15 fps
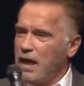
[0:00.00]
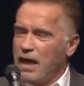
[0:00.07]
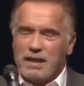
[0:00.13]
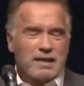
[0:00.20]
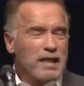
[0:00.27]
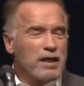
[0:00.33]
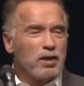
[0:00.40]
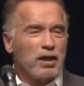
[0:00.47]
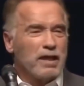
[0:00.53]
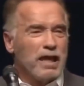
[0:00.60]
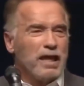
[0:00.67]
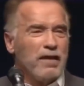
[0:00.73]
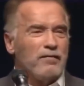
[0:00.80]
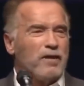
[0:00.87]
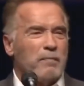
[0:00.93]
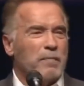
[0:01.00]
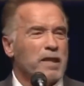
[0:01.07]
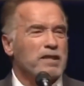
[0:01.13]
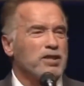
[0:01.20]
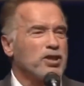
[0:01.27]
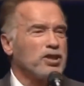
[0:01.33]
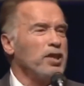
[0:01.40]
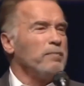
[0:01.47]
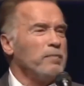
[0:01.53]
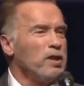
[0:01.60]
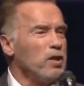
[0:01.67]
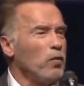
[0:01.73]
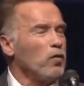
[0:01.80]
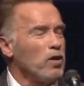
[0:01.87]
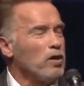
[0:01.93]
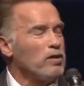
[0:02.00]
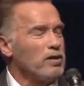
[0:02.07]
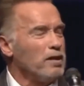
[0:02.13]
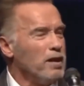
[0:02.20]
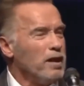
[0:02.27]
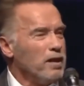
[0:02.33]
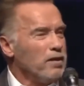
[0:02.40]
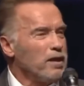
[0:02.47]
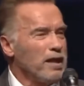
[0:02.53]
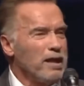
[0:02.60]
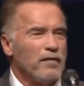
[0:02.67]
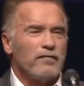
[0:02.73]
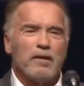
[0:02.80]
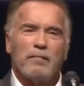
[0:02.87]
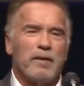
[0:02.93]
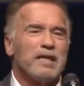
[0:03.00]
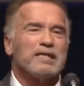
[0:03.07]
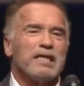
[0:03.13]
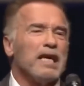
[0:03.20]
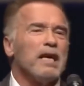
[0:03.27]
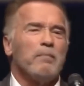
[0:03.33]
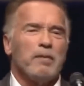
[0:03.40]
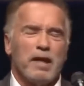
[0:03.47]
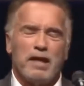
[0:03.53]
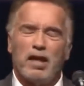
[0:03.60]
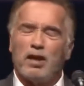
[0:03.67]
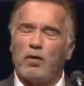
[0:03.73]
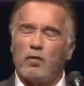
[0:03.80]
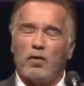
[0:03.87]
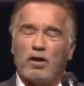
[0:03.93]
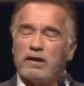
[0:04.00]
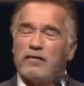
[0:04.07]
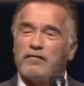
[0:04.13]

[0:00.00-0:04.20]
It's like you can have the best ship in the world, you can have the best airplane in the world.